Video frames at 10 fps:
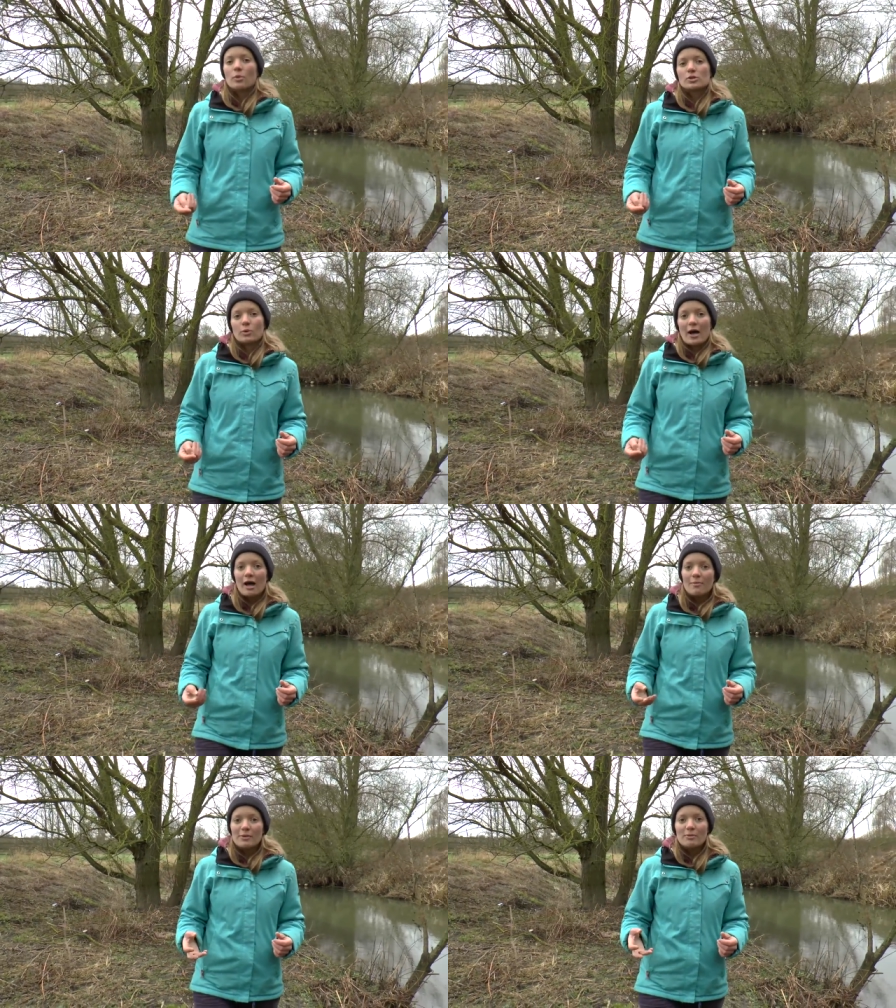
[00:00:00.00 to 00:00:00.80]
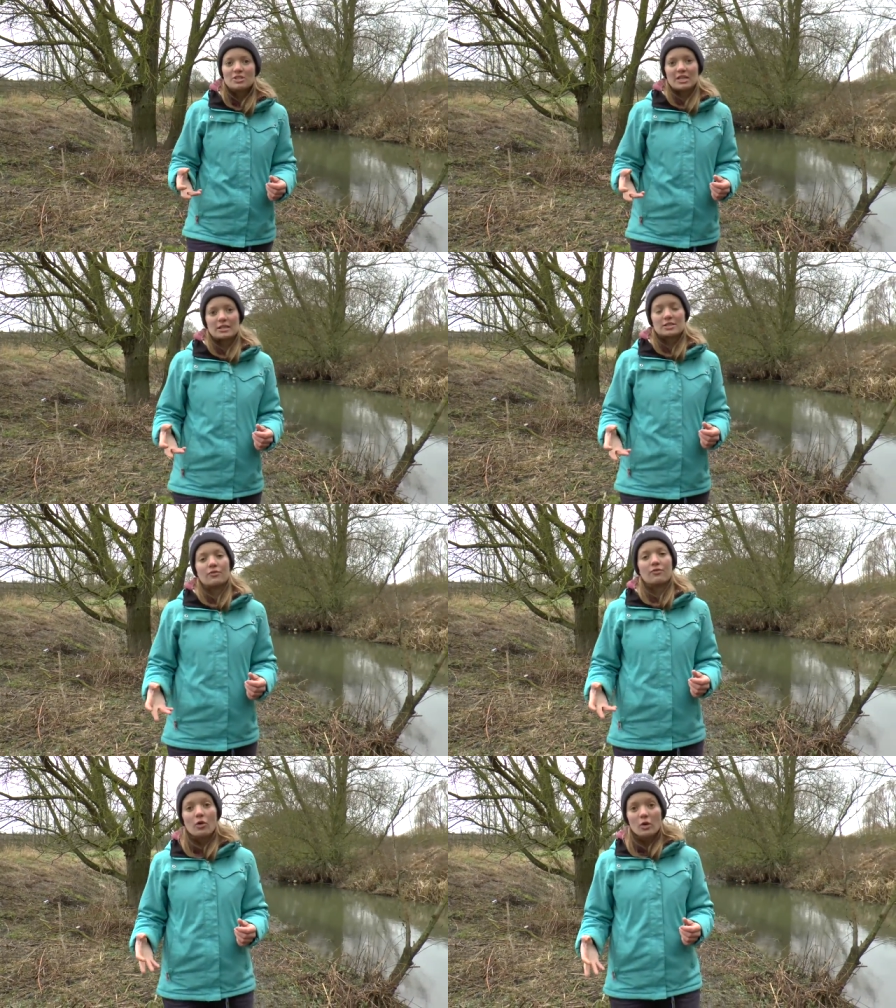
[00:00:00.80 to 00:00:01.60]
which will help me predict the
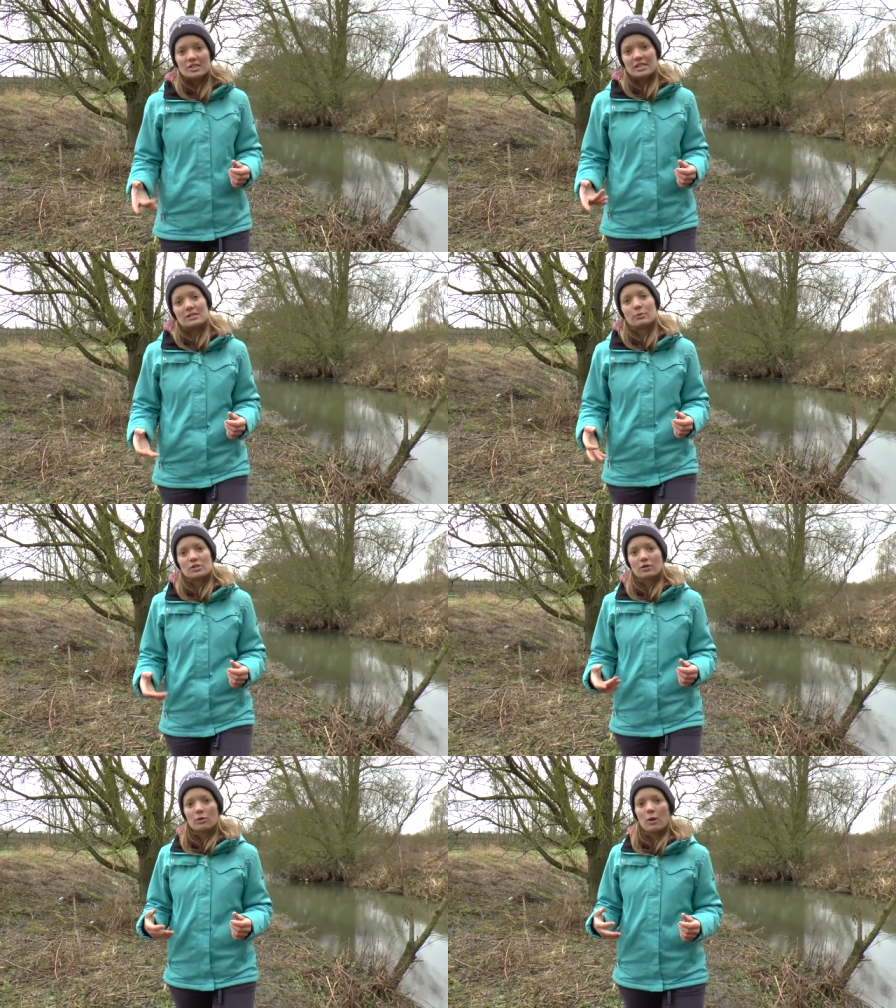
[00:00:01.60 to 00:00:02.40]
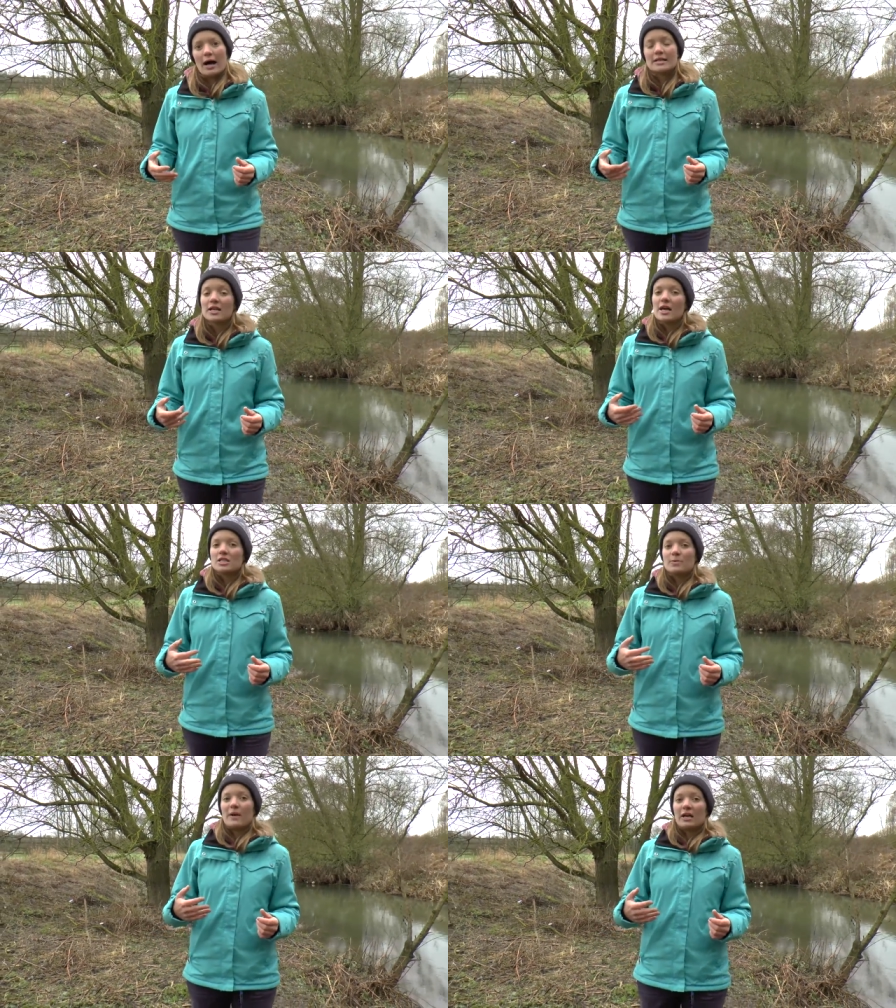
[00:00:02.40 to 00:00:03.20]
forces which are required
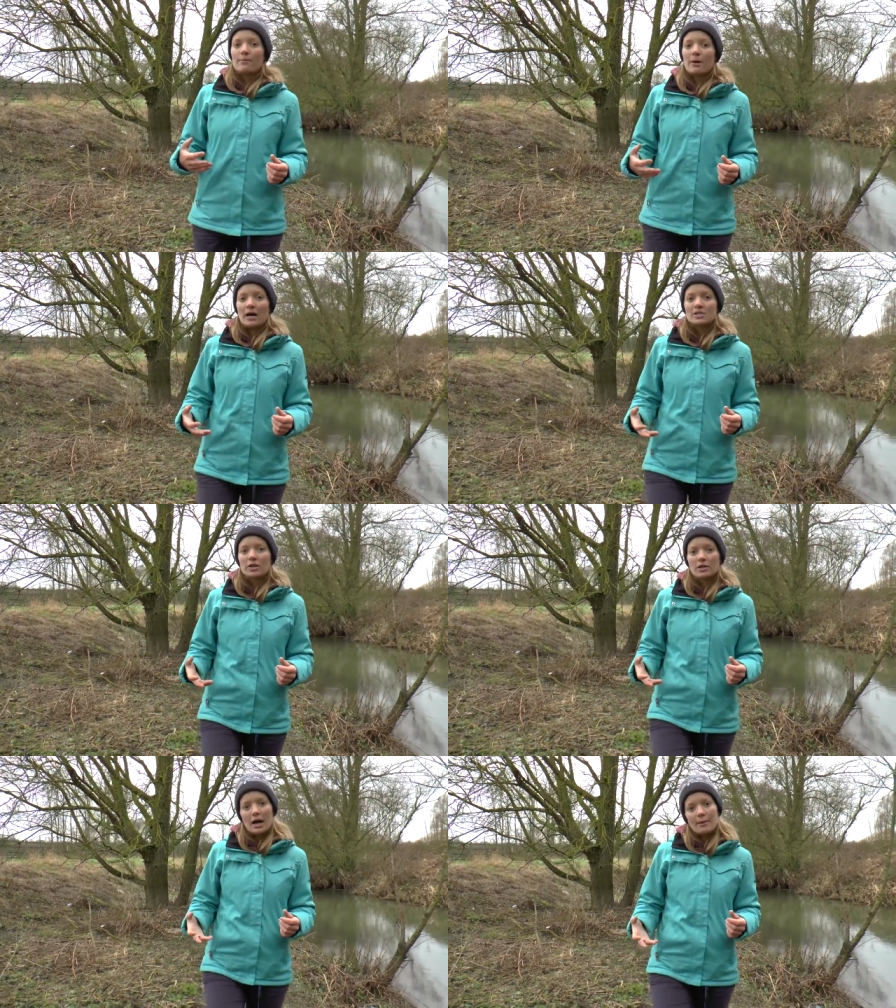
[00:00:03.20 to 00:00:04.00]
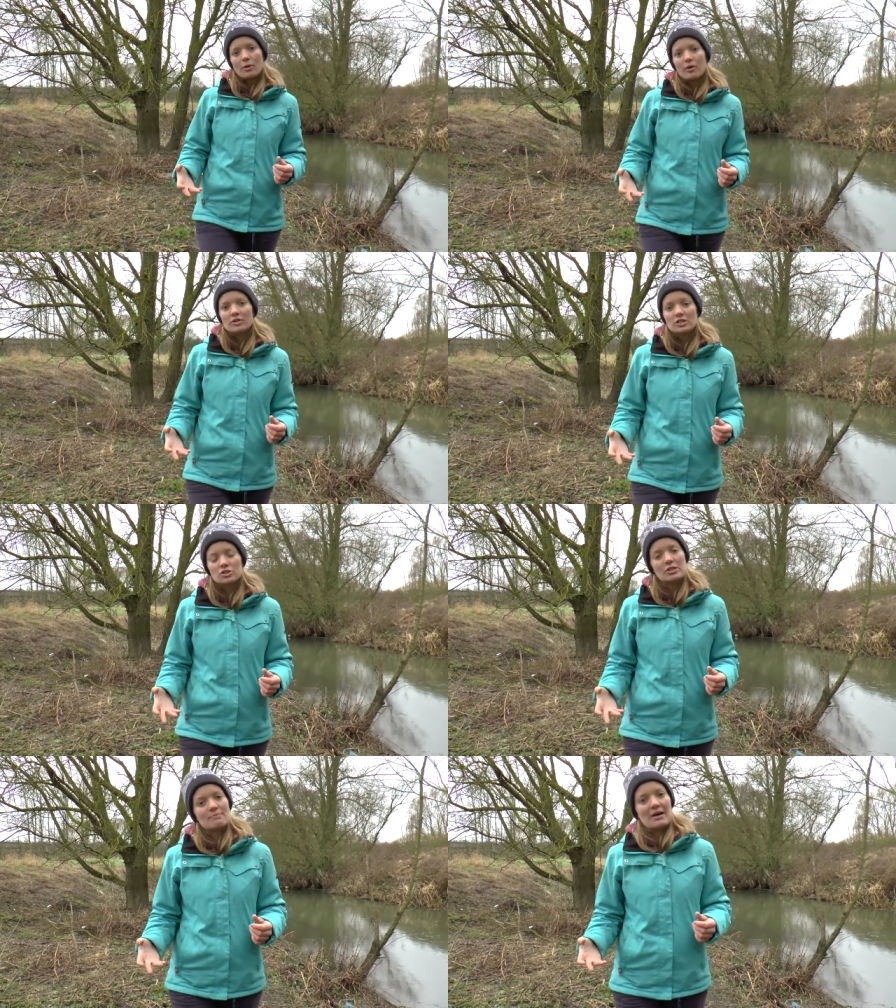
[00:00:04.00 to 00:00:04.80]
to pick a particle up off the
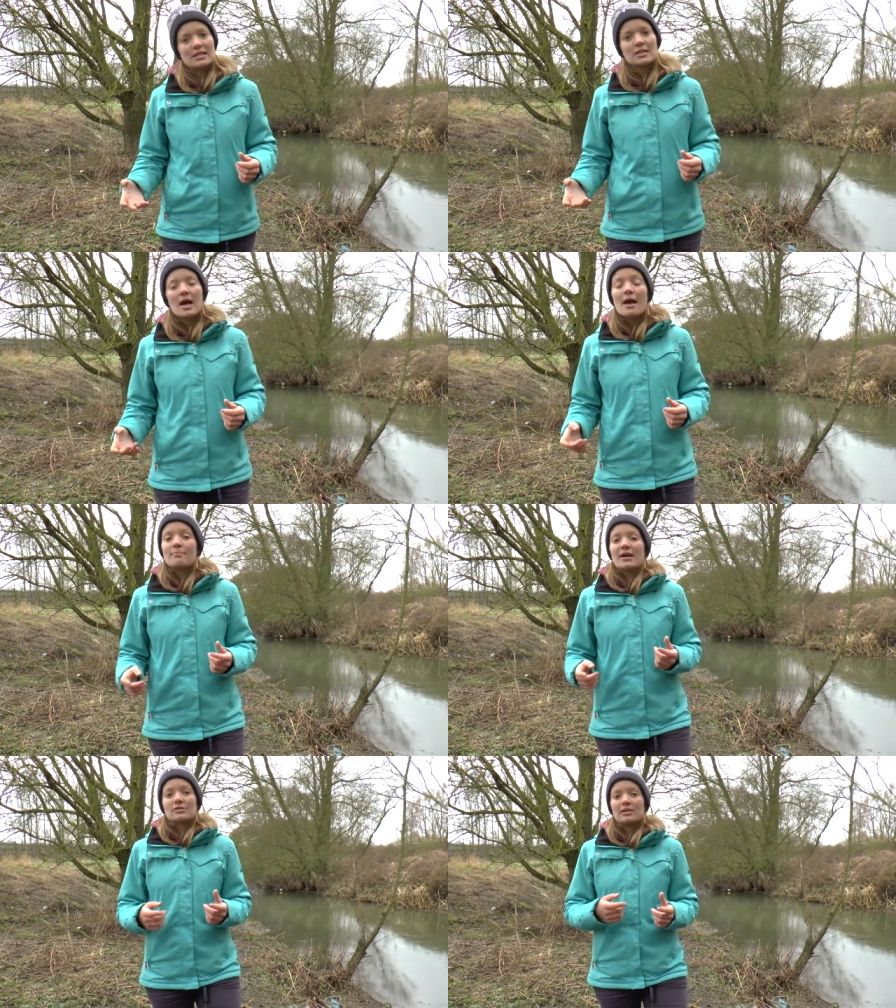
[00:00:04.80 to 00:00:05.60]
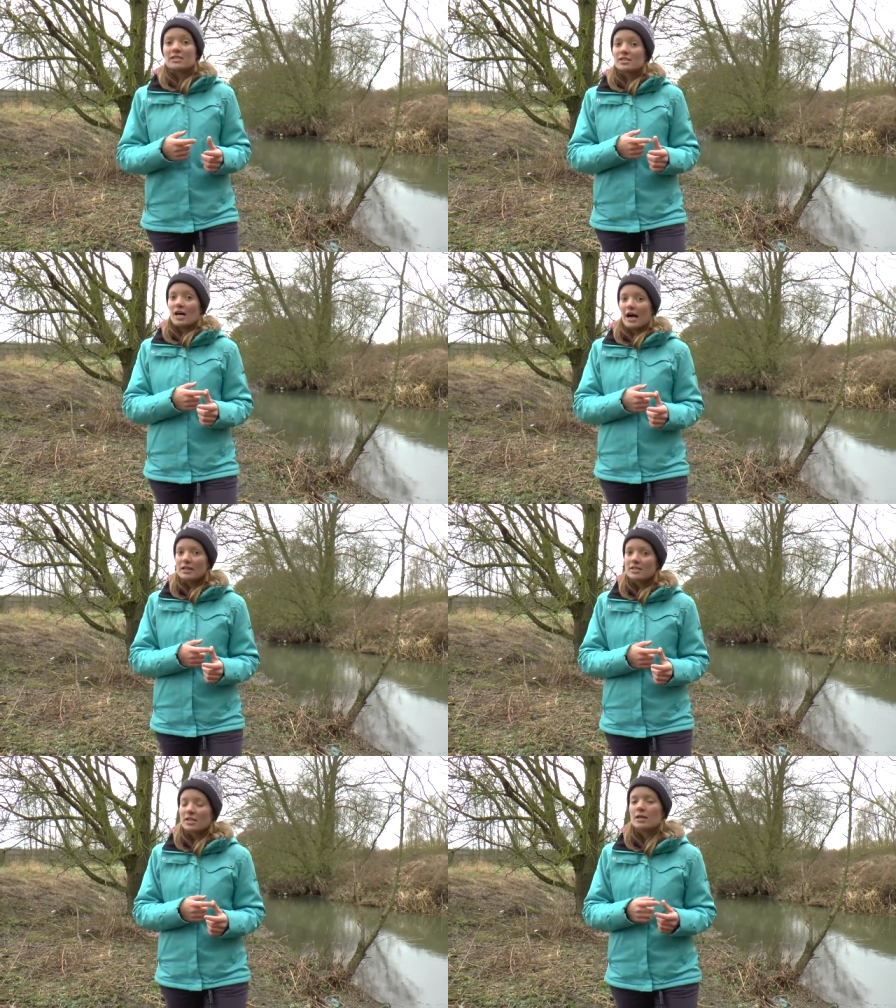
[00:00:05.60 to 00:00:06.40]
stream bed based on its
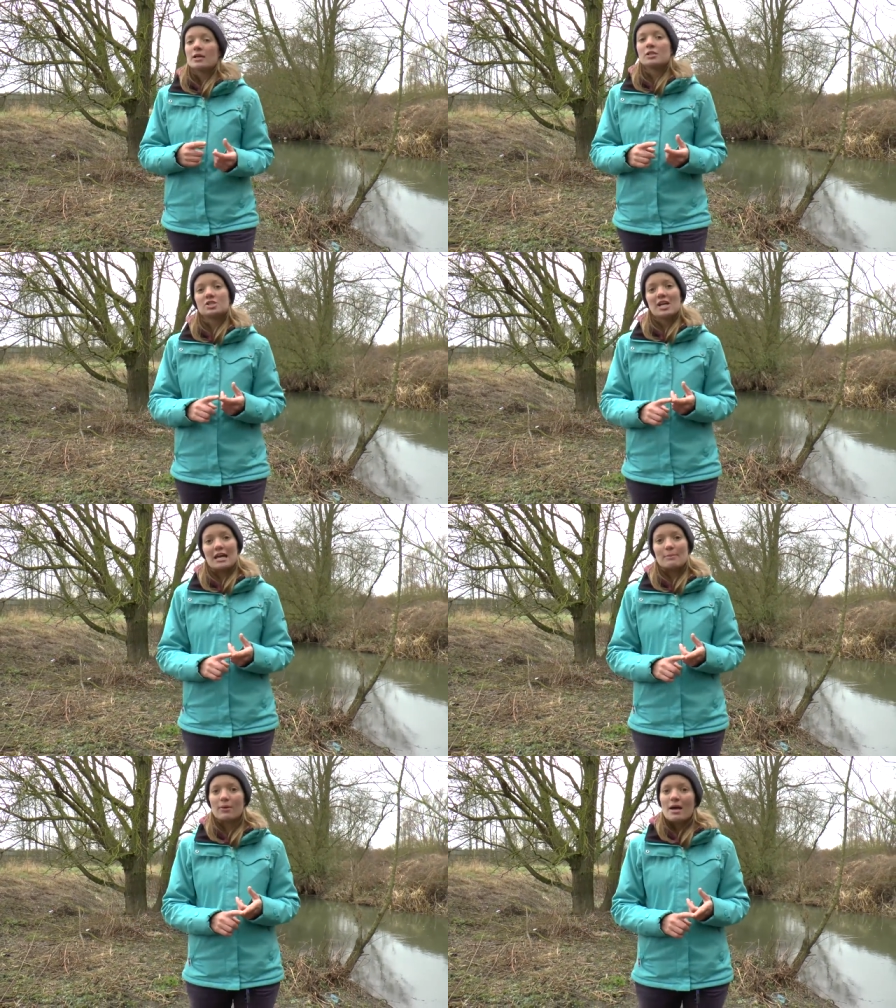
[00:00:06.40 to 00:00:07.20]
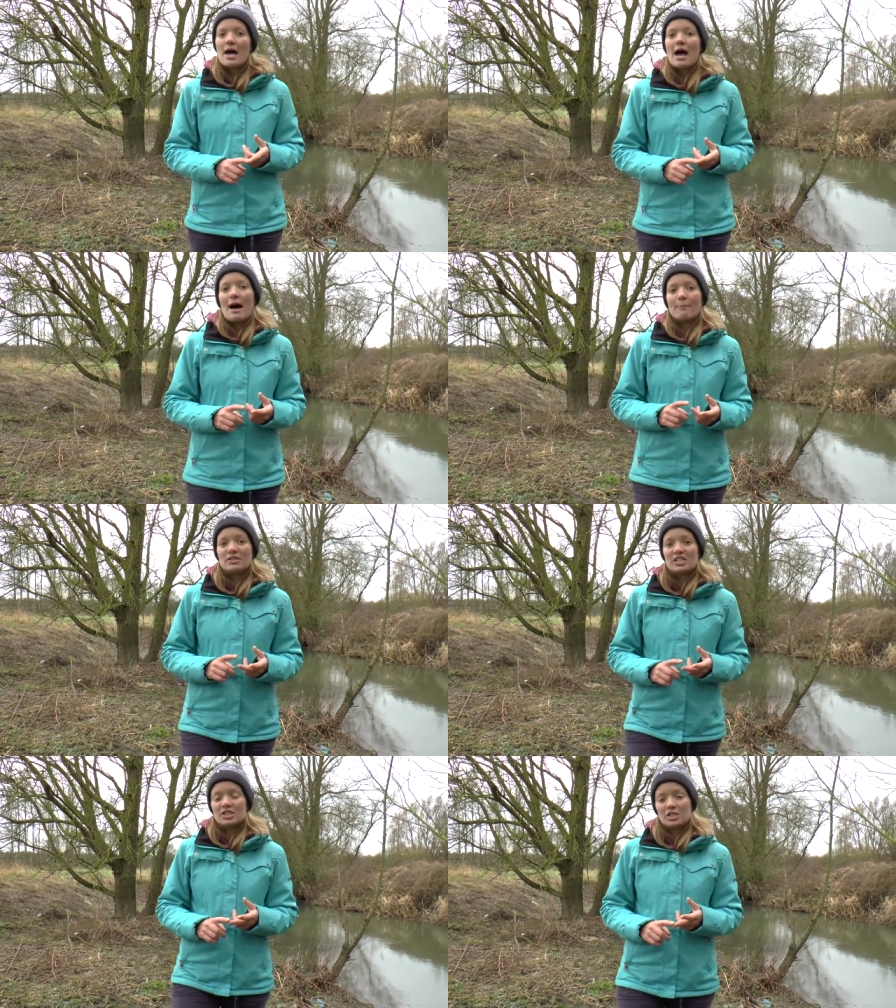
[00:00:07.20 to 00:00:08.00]
size, shape and
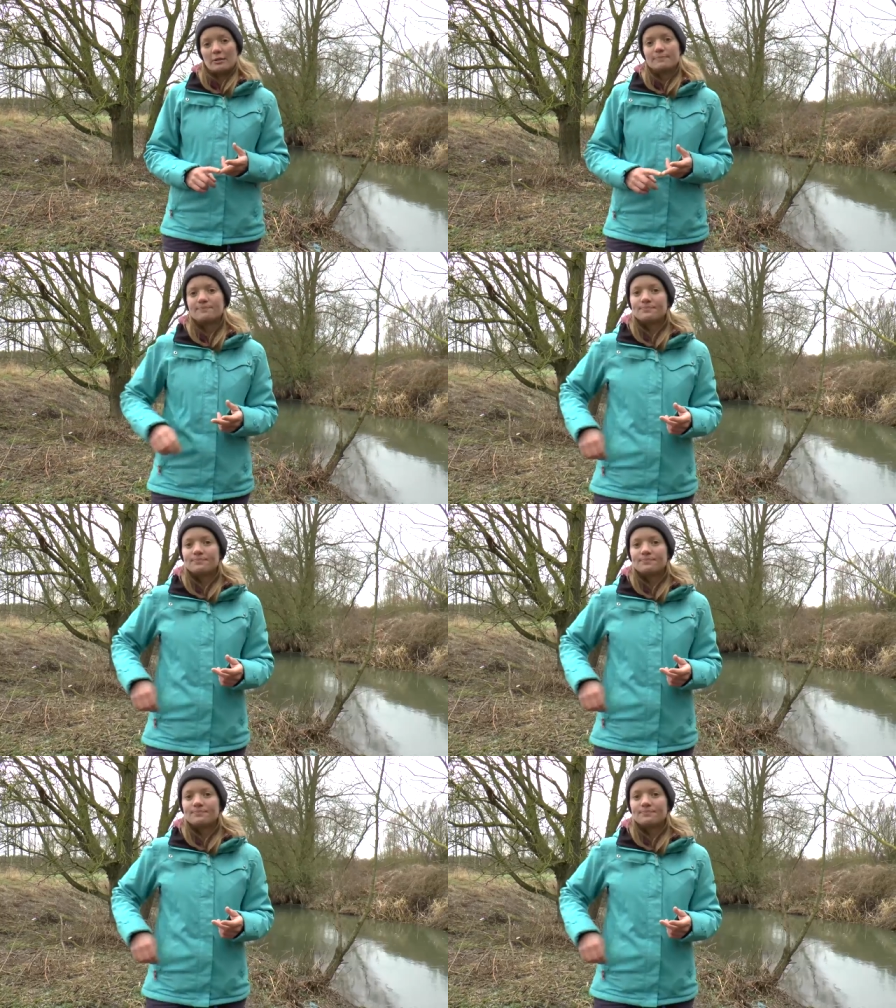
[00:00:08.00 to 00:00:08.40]
position.